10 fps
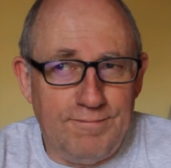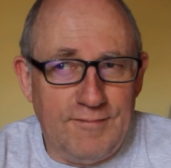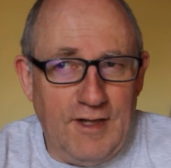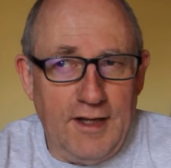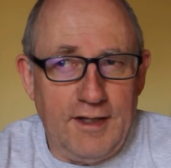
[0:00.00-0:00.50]

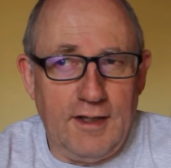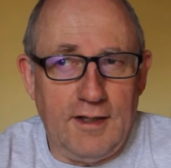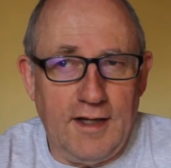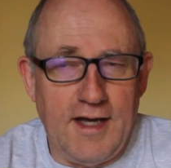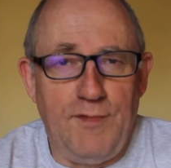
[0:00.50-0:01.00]
like
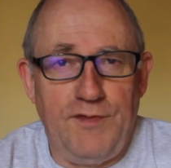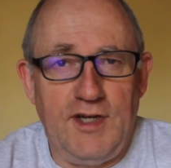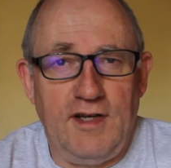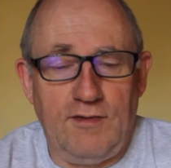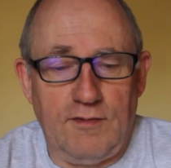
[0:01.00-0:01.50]
a game of
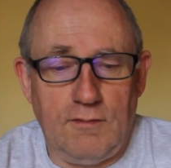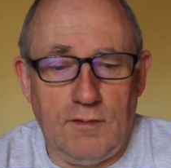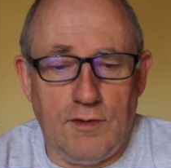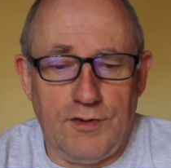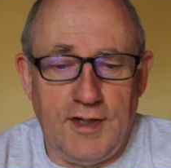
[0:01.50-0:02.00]
chess,
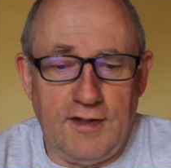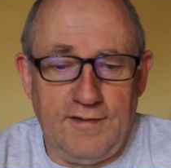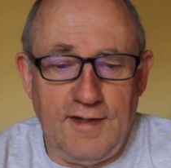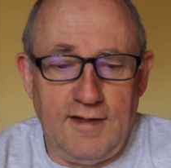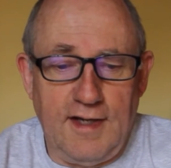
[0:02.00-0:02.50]
contracts
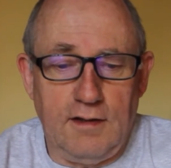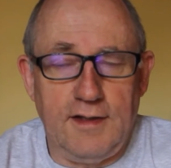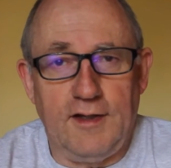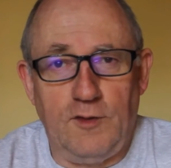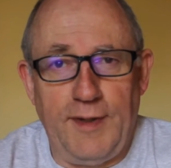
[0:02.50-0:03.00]
set out
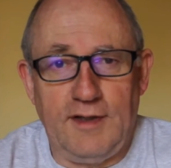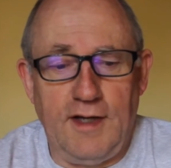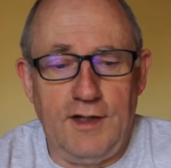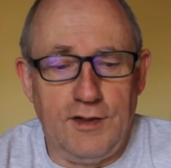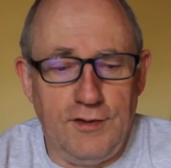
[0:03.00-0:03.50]
the
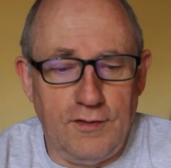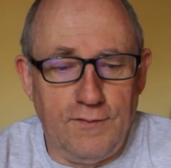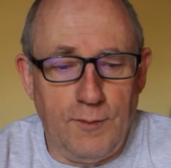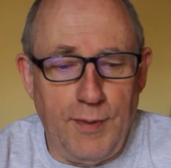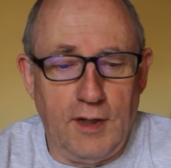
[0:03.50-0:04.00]
expectations
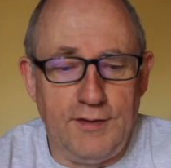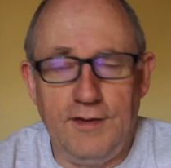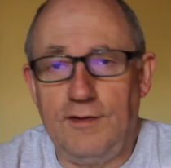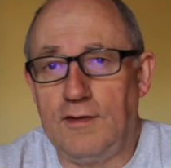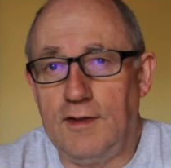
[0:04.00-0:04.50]
of the
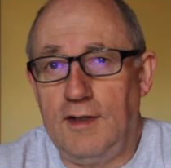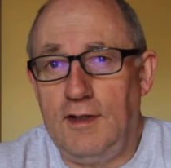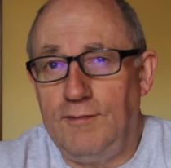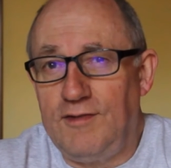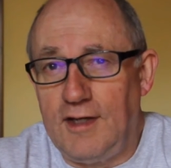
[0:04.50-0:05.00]
parties.
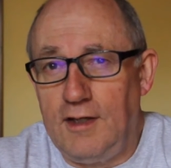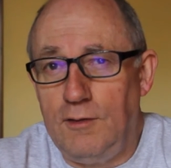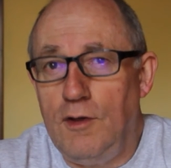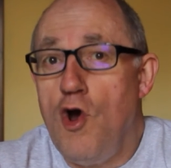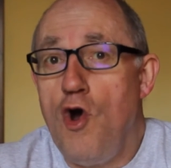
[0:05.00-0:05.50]
They tell
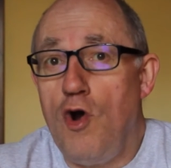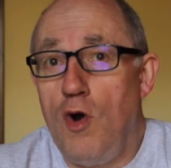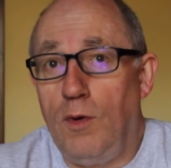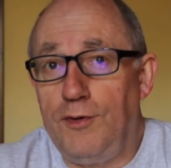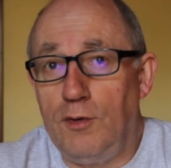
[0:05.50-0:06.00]
you
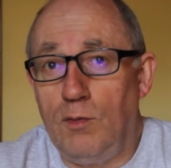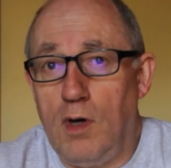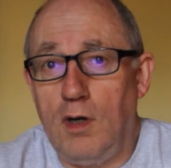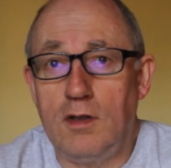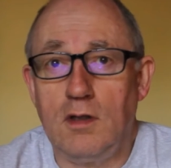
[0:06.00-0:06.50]
who will do
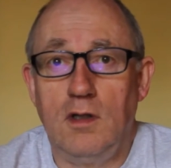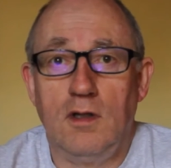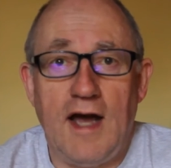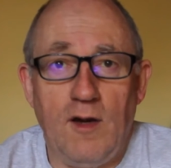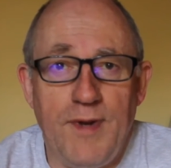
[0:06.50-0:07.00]
what,
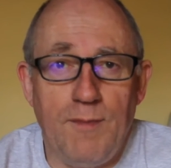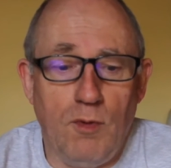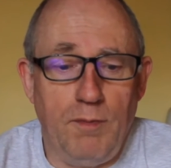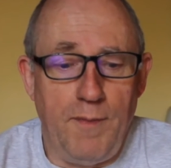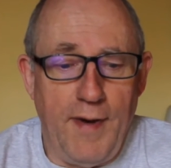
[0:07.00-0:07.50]
how people
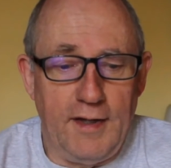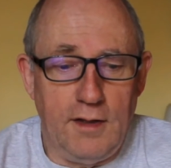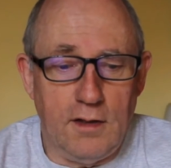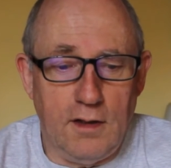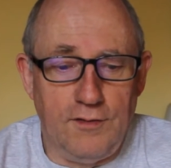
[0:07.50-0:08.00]
will be
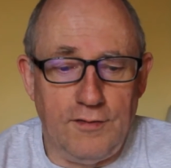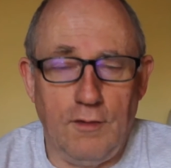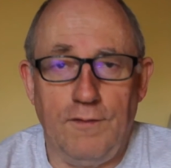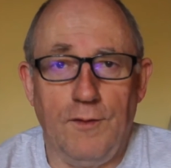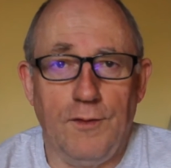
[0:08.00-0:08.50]
paid, and
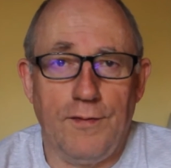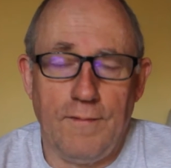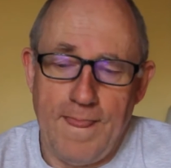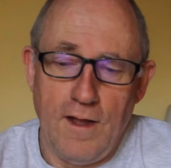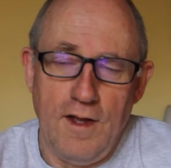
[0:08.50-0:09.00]
so forth.
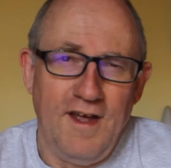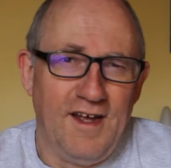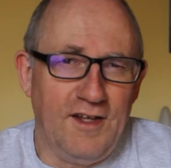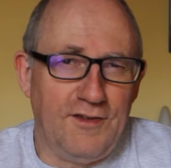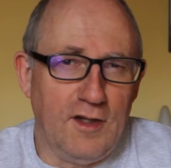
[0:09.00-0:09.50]

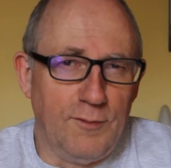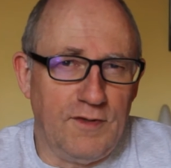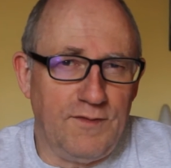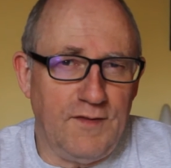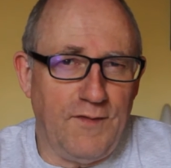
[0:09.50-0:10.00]
In terms
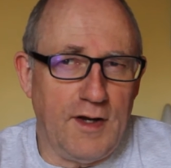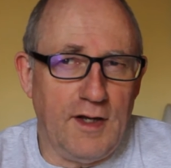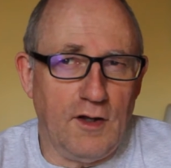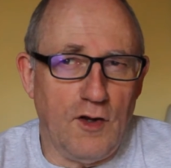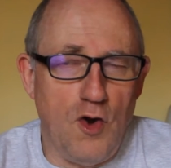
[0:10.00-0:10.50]
of
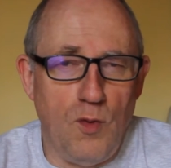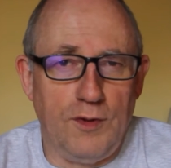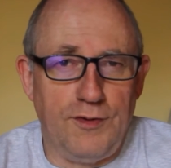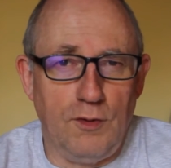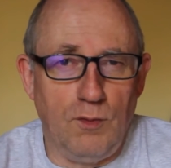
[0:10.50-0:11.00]
defining who
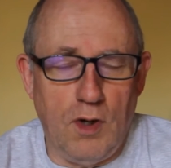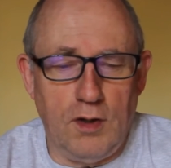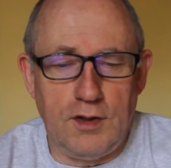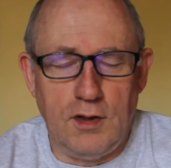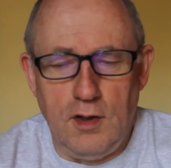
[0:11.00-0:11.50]
will do what,